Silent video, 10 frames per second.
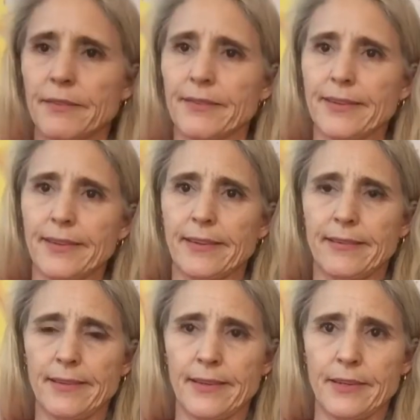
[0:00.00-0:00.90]
Good.
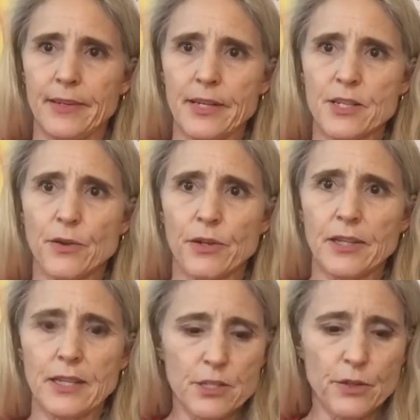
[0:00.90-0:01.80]
You did so good.
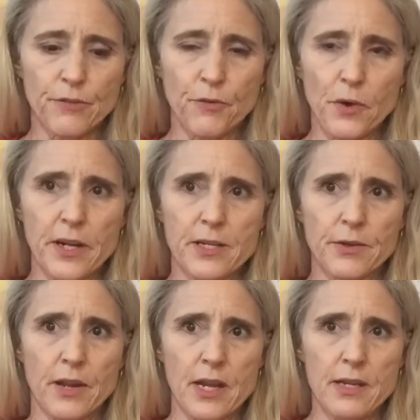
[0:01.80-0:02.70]
Let's do the 40s,
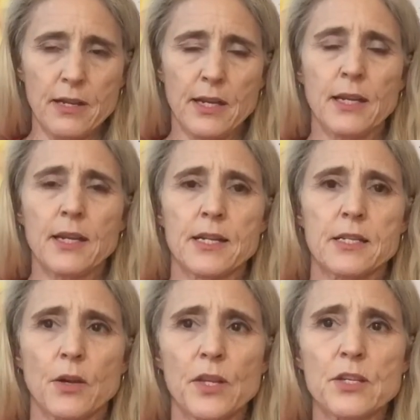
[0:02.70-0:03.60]
okay?
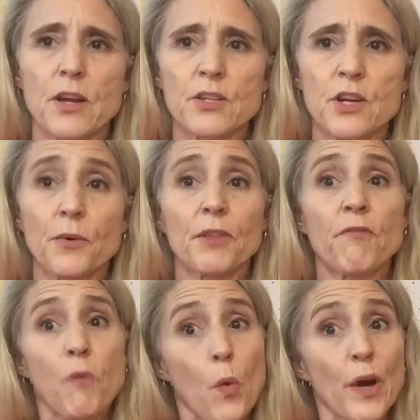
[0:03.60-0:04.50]
So these are all start with
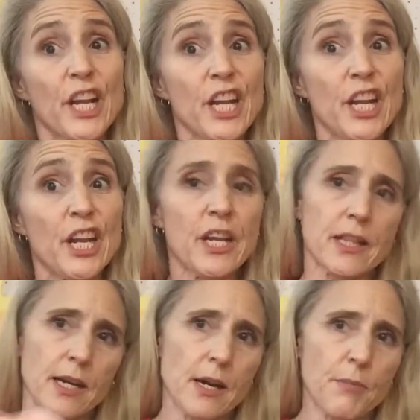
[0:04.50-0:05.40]
40 and
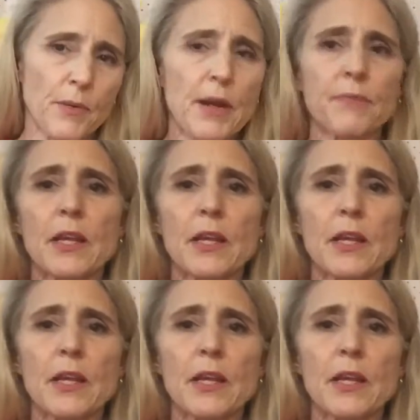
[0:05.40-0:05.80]
then a number, right?